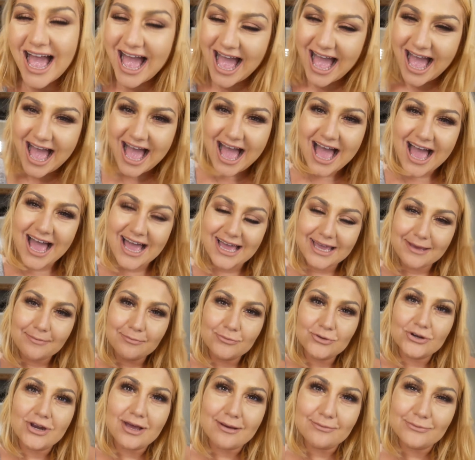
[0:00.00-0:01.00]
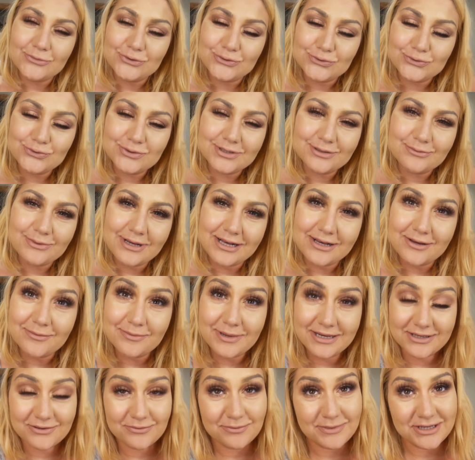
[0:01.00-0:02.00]
Hi Muramu, and welcome
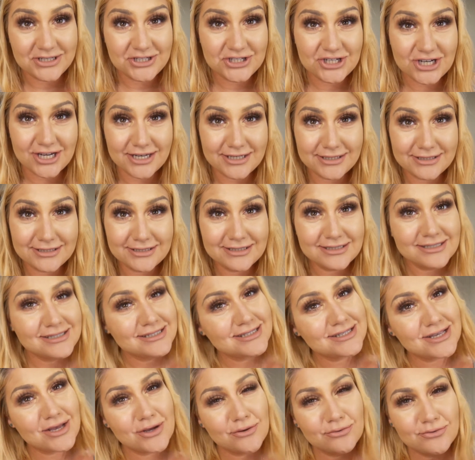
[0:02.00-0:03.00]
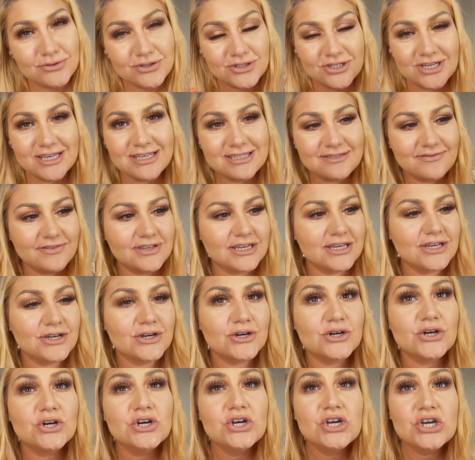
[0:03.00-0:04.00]
back to my channel. So today's
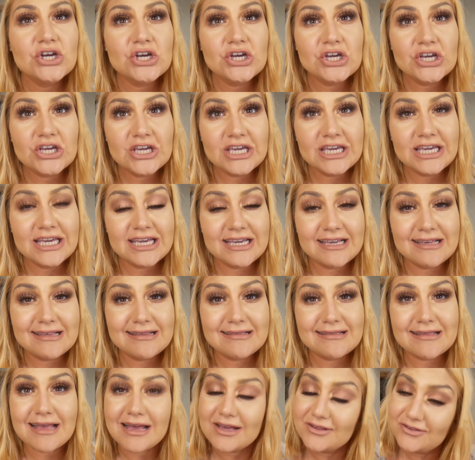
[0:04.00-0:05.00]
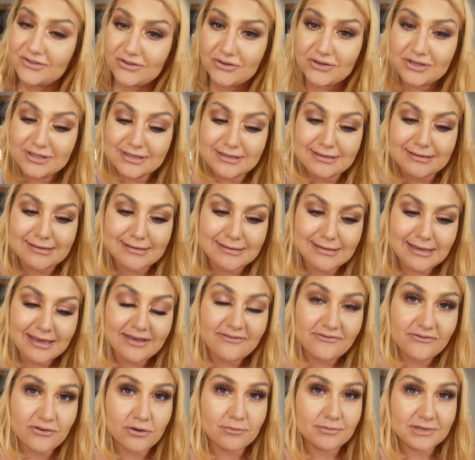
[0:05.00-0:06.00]
video is, as you can see
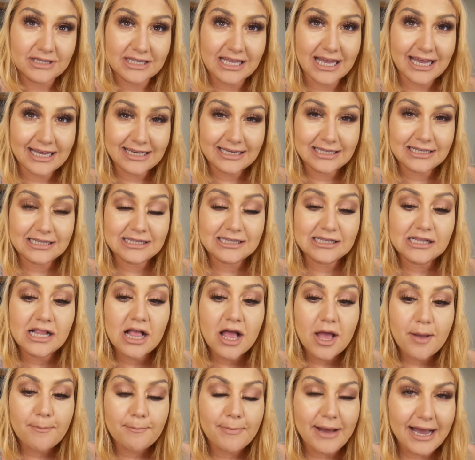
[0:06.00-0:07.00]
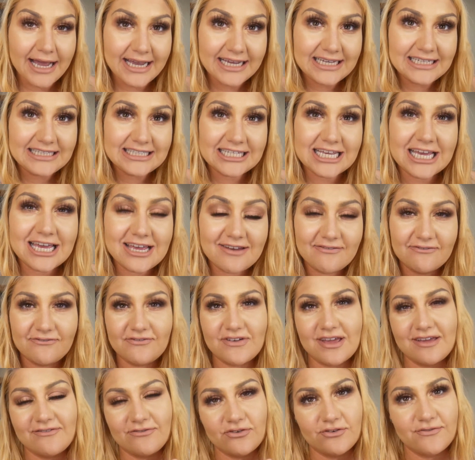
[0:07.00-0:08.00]
from the title, my 10
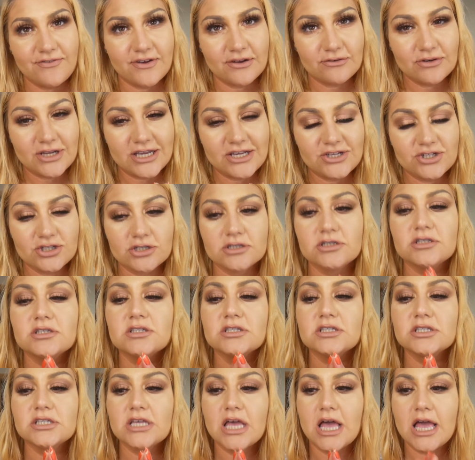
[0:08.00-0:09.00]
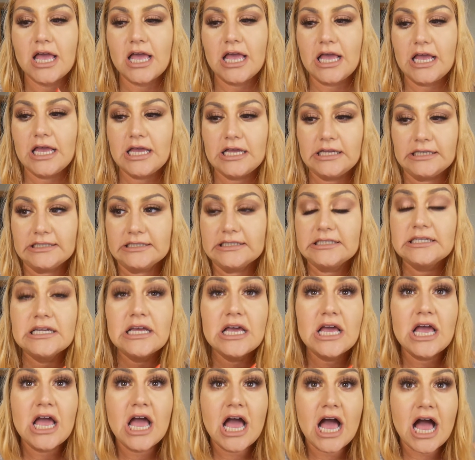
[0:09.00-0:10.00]
favorite foundations, and
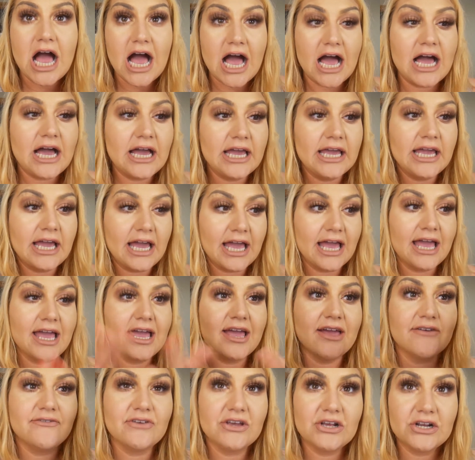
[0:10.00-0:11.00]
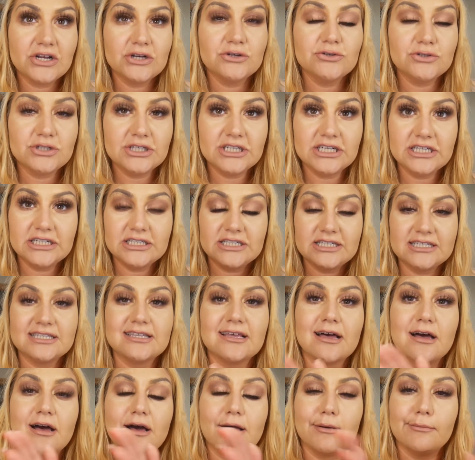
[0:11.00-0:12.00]
I have included
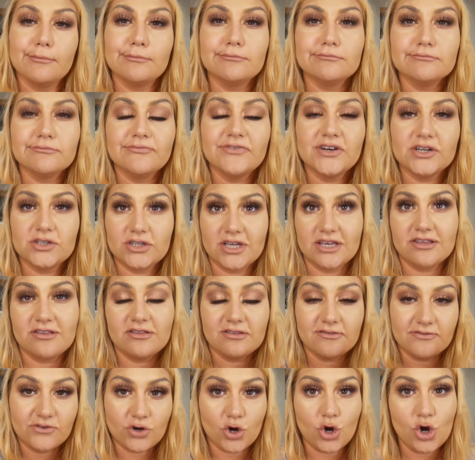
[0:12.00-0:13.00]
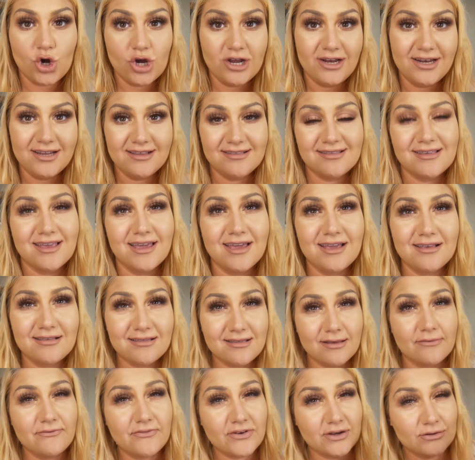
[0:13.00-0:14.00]
some foundations for oily skin,
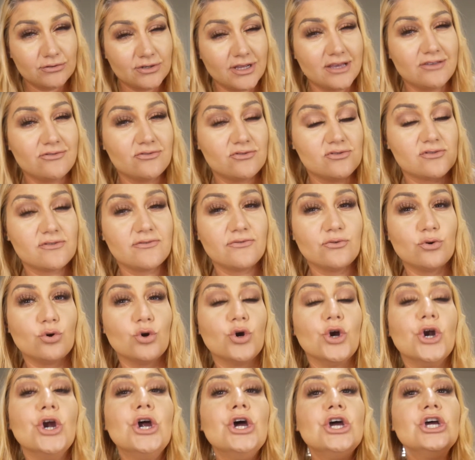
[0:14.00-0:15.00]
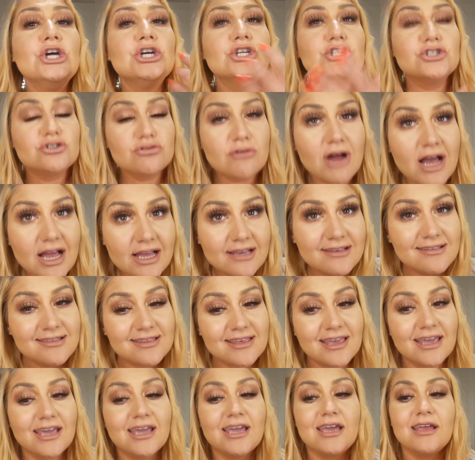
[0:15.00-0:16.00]
some foundations for dry
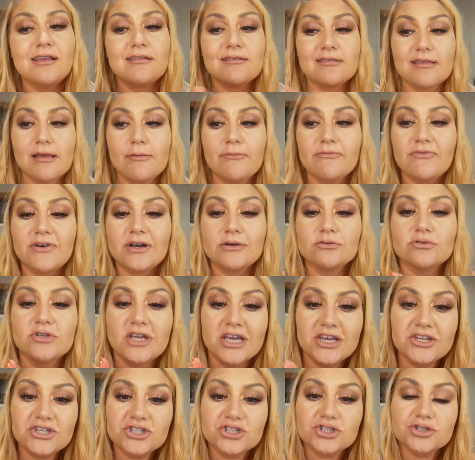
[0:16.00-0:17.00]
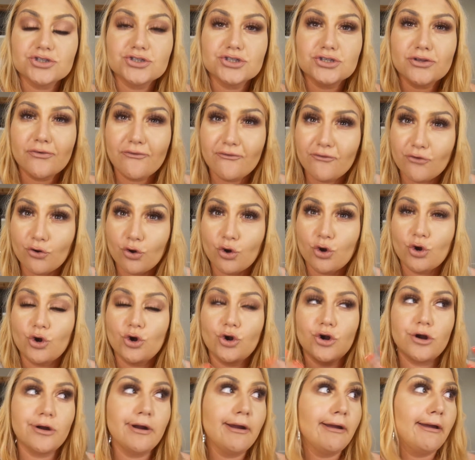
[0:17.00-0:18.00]
skin, some foundations
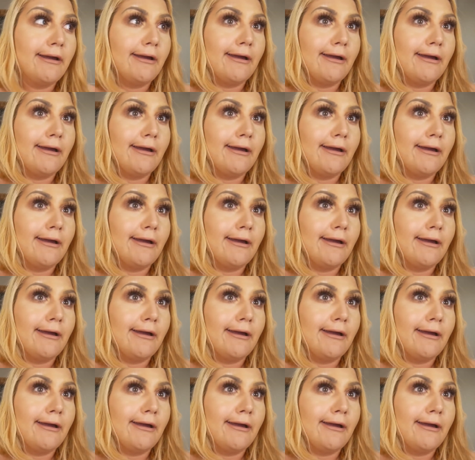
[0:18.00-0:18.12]
for